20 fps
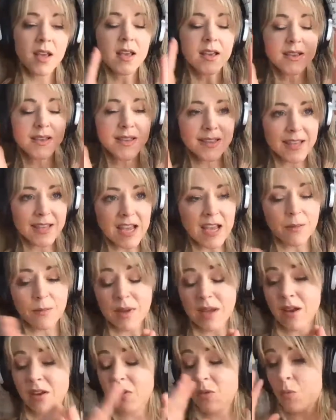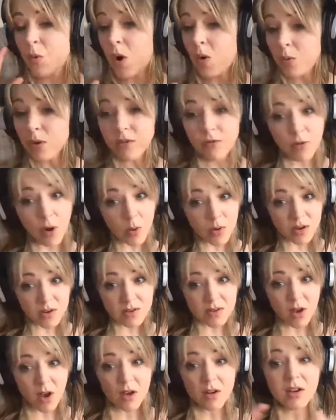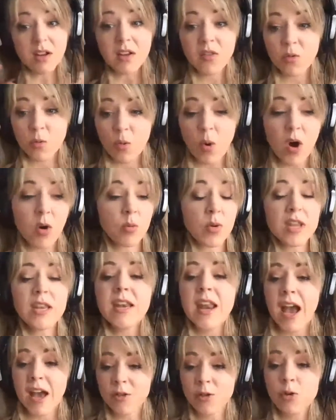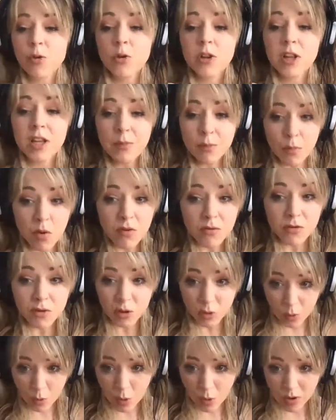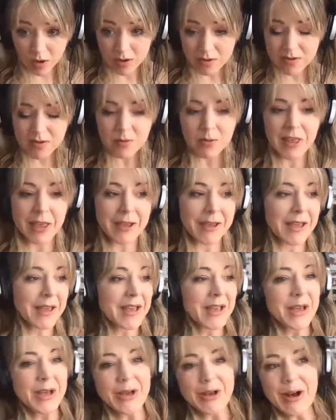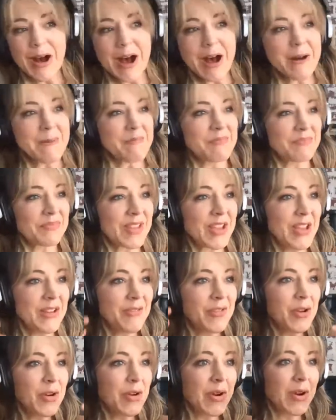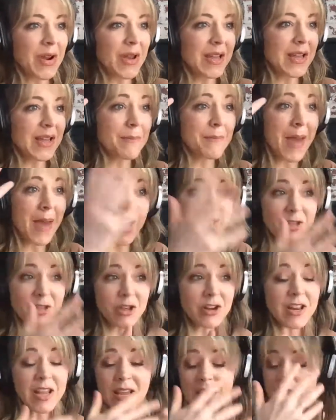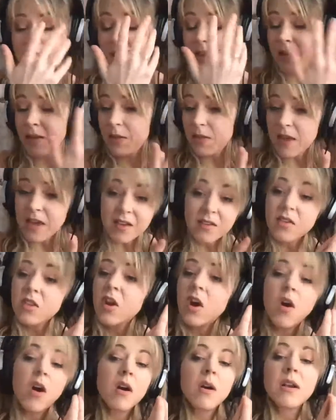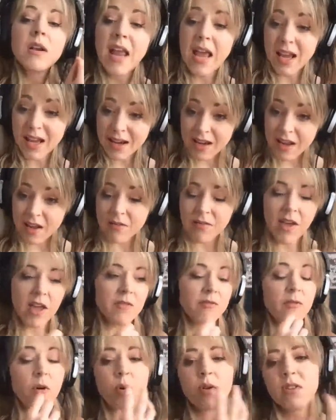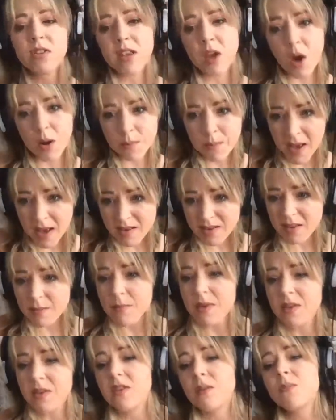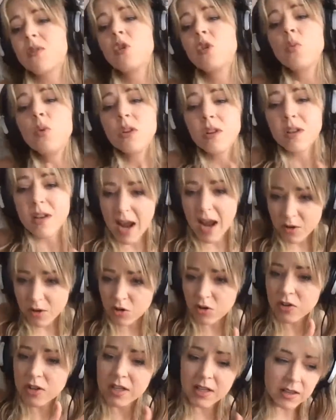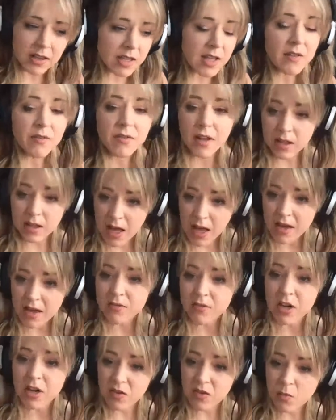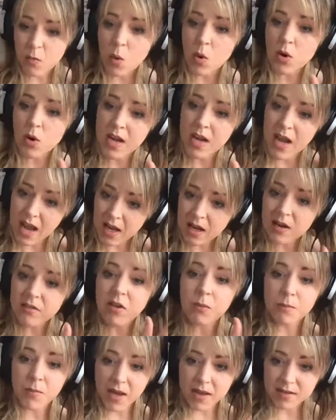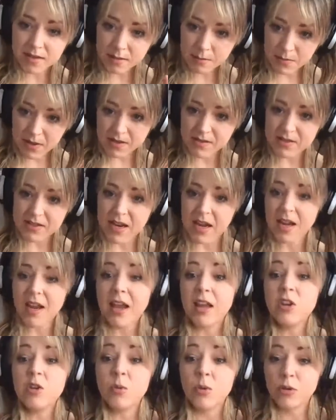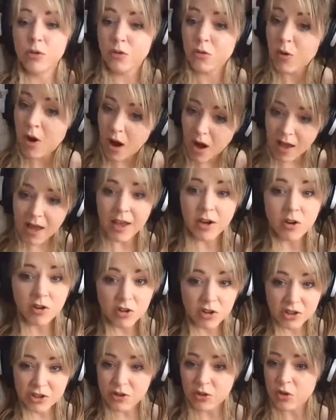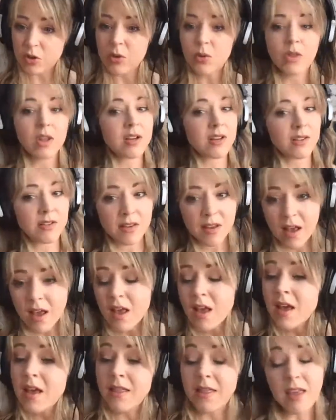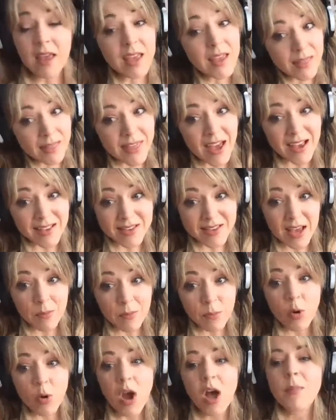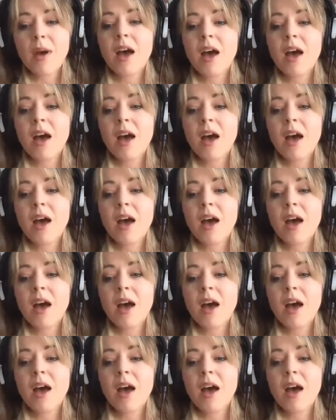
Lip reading: See it, because what we focus on is what we naturally move towards. Like if you're imagining things that are negative and focusing on pessimism, you will naturally live a life that is more negative and pessimistic, and you will draw energy to you that is in that same realm.